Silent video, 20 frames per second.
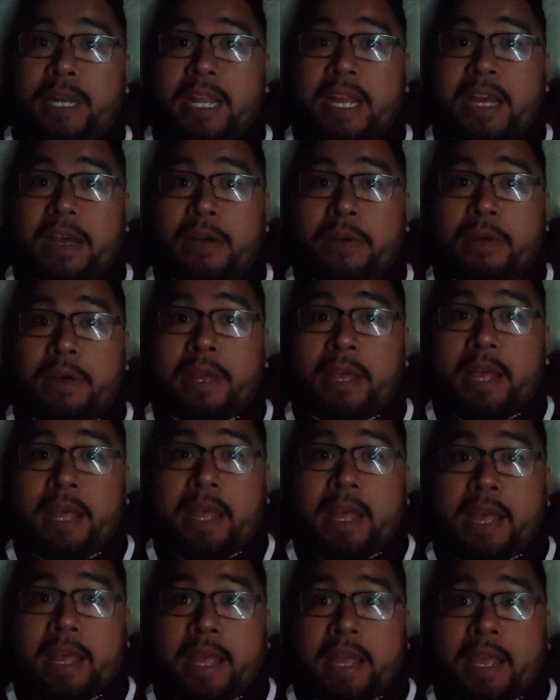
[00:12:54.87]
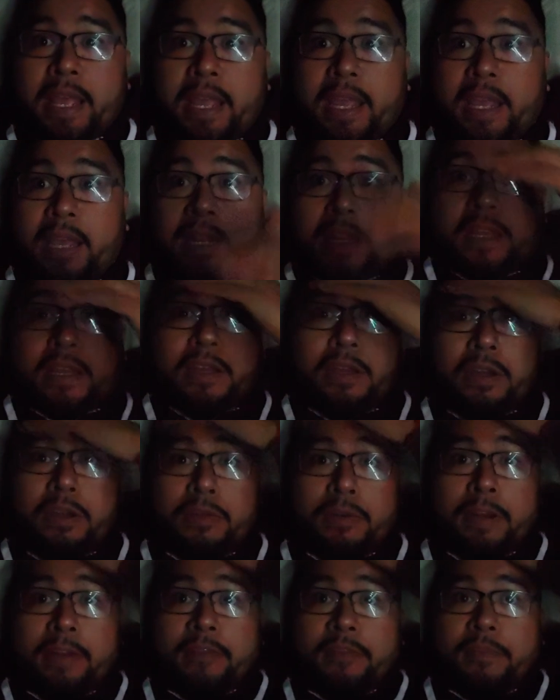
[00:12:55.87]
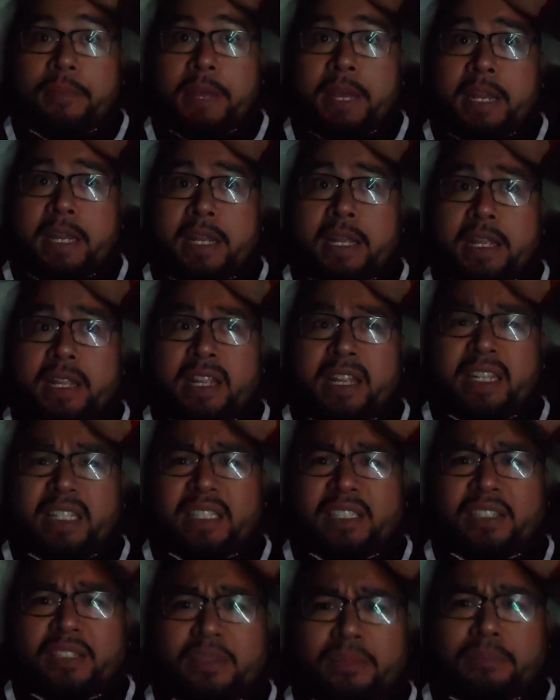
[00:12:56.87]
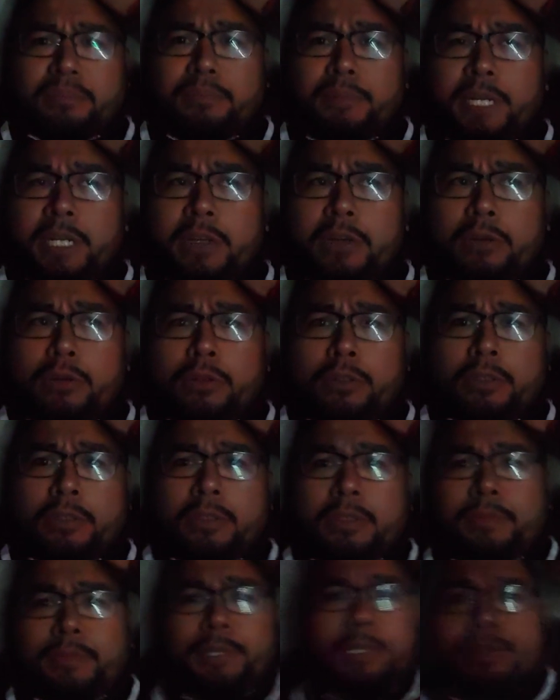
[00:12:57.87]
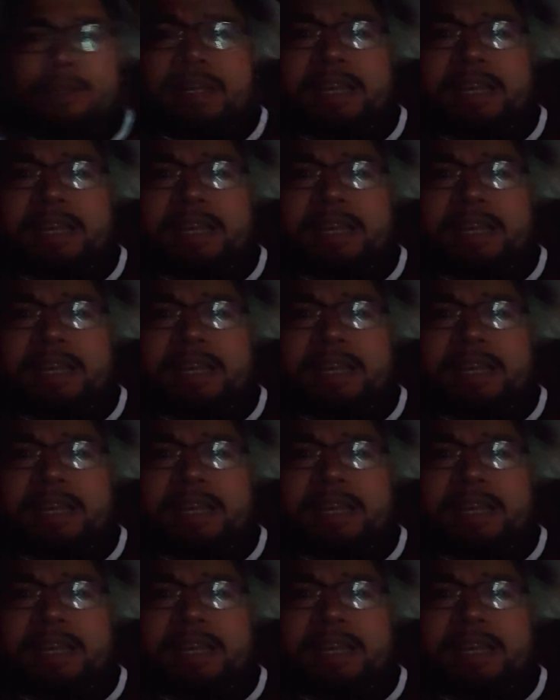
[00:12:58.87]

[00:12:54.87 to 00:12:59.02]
now and ready for bed. It's pretty cold. We do